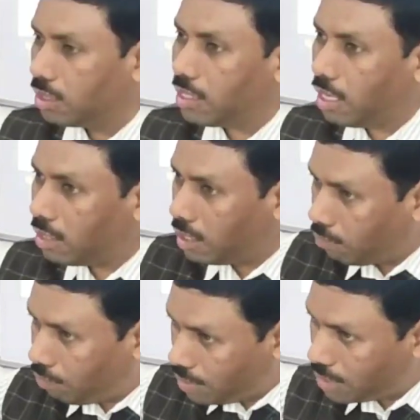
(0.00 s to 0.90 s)
There are the
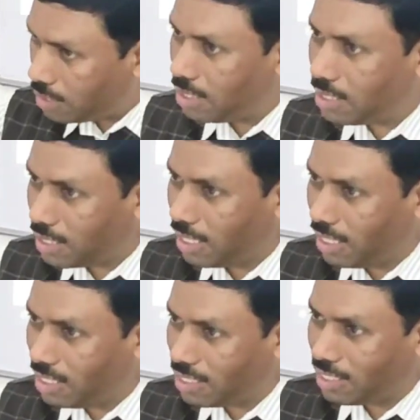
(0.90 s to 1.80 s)
deficiency
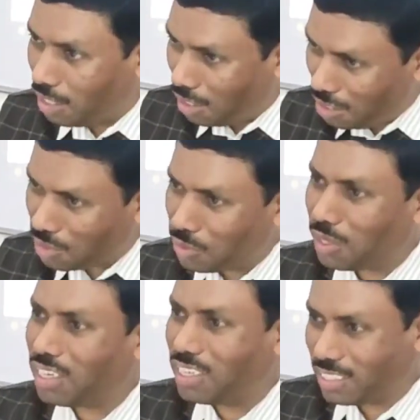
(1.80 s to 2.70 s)
energy also
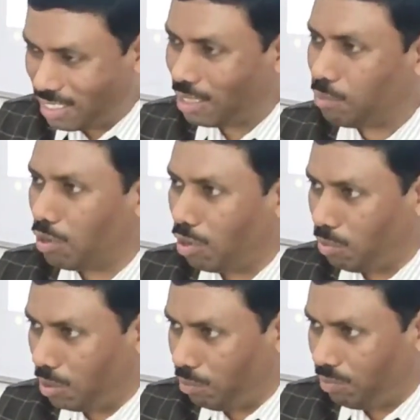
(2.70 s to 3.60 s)
causes the
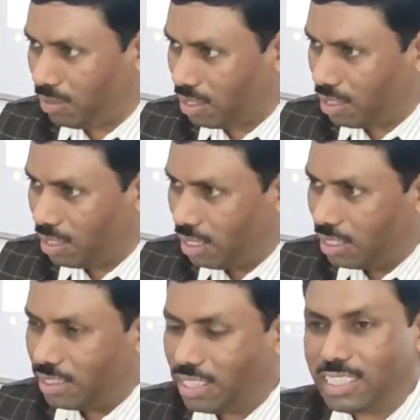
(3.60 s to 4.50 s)
problem.
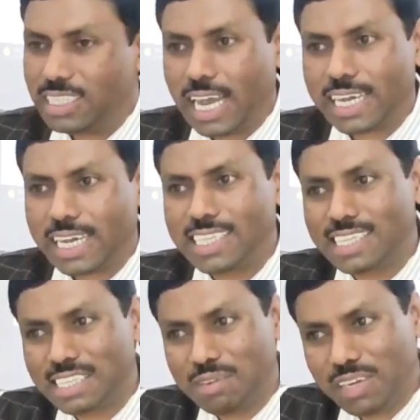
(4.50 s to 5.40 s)
There is the
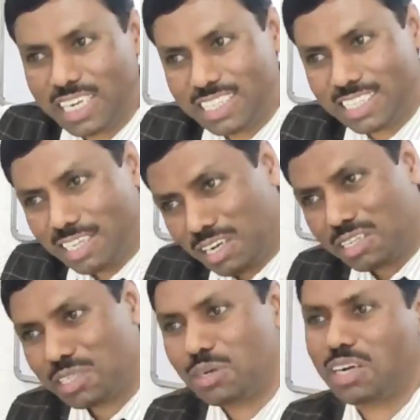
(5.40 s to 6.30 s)
excessive energy
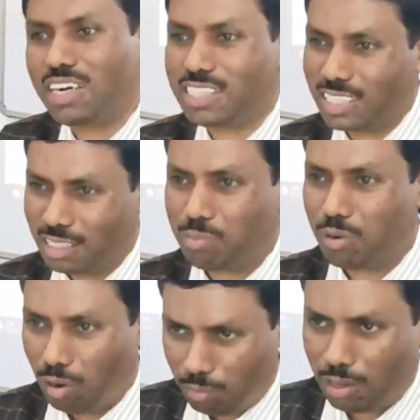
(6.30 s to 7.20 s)
also causing the
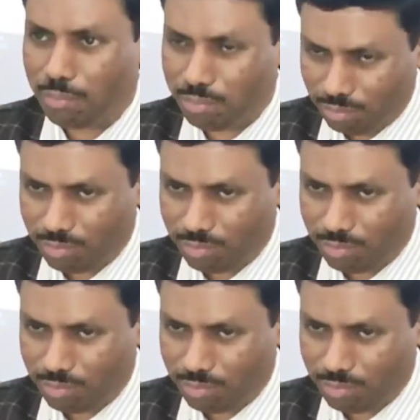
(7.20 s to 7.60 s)
problem.